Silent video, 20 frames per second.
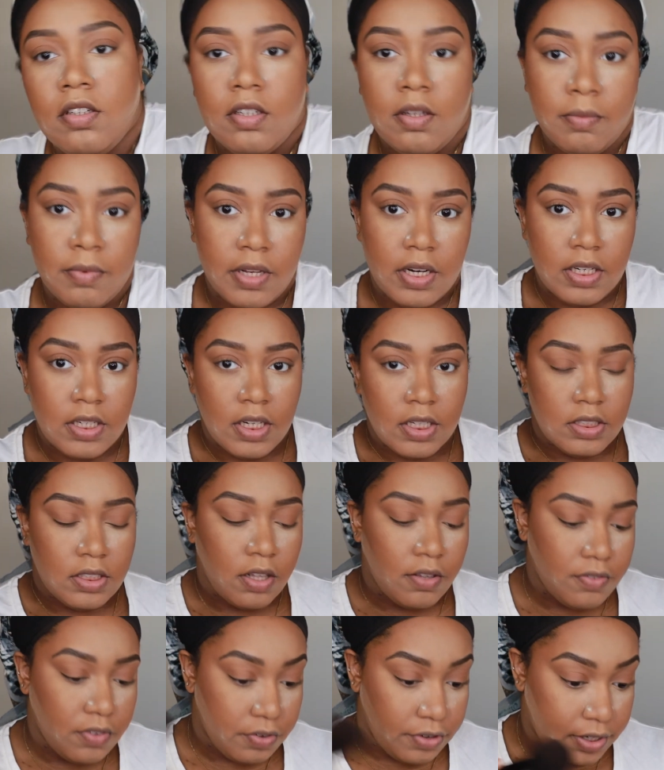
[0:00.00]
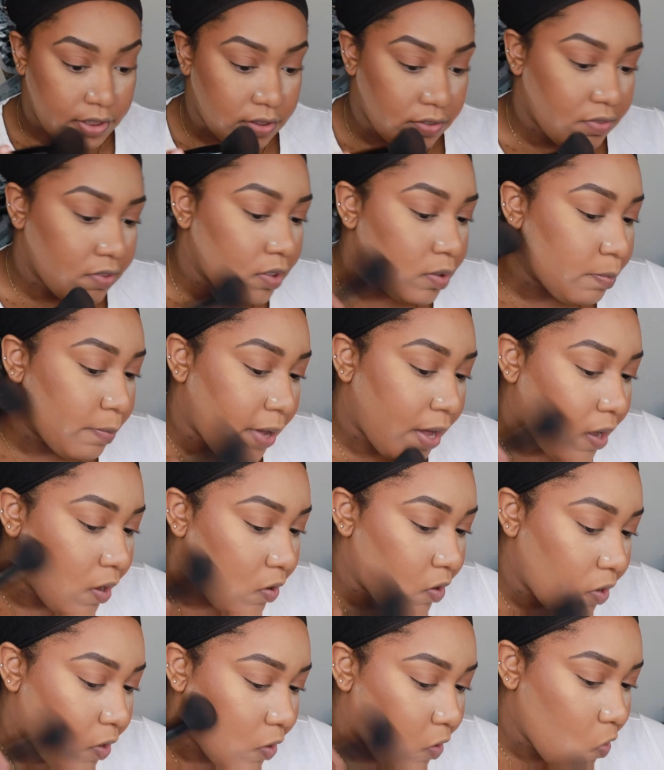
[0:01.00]
I'm gonna dust off the rest of this
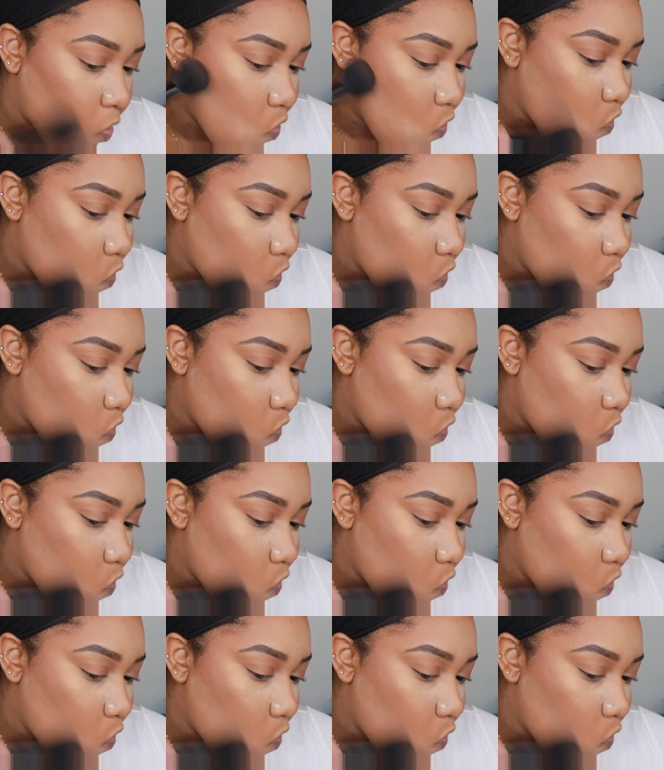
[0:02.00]
powder,